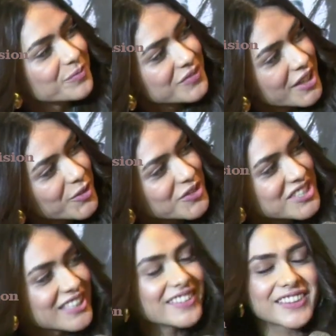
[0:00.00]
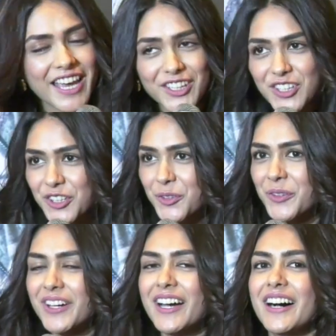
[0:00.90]
Tarunji, thank
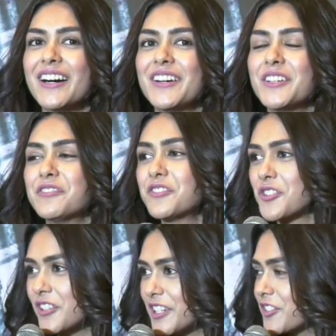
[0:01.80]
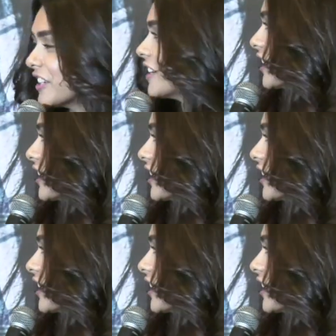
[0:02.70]
you. Really, really